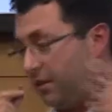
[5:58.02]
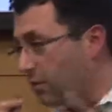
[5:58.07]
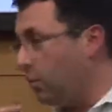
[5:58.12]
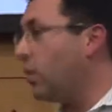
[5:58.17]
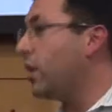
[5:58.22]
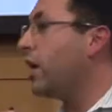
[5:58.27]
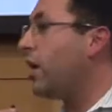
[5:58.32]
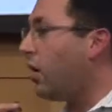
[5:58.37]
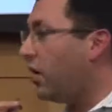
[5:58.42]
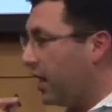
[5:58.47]

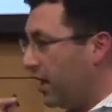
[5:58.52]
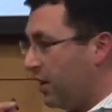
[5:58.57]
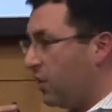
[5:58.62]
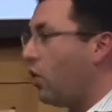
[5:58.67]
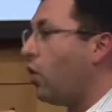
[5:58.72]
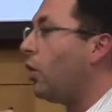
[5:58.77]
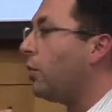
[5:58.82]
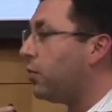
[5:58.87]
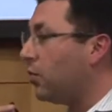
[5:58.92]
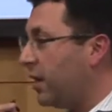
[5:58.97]
we are
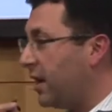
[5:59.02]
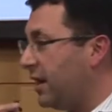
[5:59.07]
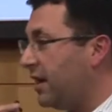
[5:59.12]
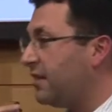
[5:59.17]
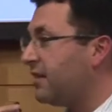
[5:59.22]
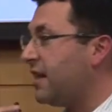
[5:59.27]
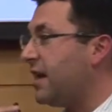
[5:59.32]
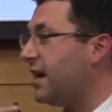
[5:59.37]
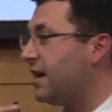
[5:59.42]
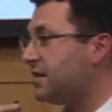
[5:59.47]

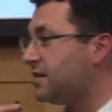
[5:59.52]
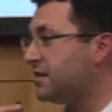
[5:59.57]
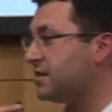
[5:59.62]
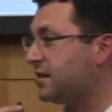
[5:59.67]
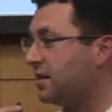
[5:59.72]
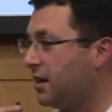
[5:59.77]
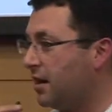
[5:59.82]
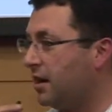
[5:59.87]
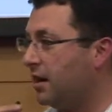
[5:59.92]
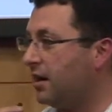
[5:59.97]
incorporating
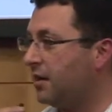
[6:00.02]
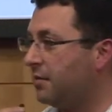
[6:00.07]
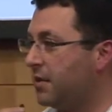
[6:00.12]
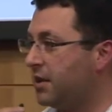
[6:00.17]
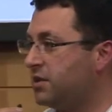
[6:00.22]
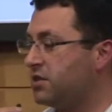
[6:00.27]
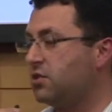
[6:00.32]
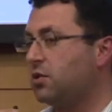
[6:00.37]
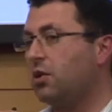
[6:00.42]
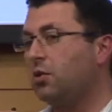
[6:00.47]
that um,
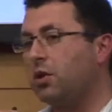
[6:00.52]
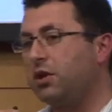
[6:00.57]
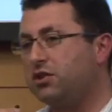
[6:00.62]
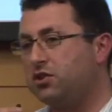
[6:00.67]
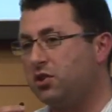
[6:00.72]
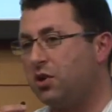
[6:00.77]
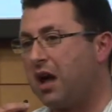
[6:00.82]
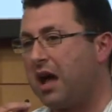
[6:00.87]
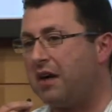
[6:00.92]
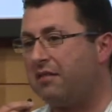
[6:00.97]
into it. We
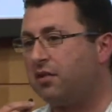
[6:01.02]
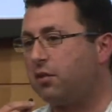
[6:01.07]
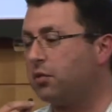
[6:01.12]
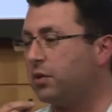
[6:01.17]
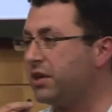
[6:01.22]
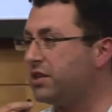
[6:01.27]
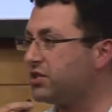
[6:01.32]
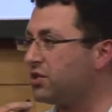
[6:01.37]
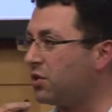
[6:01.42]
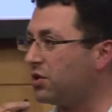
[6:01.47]
do have a
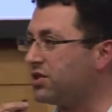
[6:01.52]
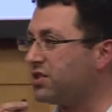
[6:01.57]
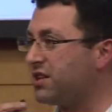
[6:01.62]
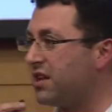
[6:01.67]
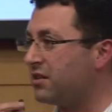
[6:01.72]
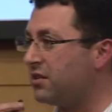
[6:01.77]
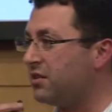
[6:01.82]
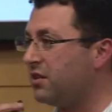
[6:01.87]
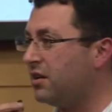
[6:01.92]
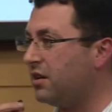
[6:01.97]
resource
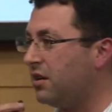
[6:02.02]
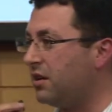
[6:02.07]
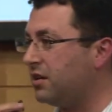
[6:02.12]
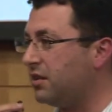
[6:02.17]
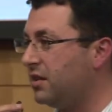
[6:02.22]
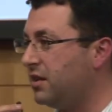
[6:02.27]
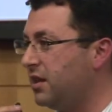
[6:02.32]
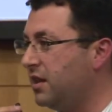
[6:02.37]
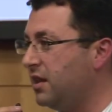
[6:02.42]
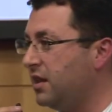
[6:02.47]
center
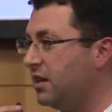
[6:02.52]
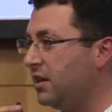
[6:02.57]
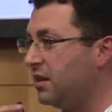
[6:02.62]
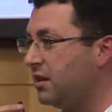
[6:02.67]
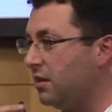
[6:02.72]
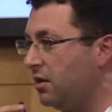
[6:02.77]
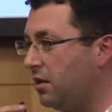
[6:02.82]
on the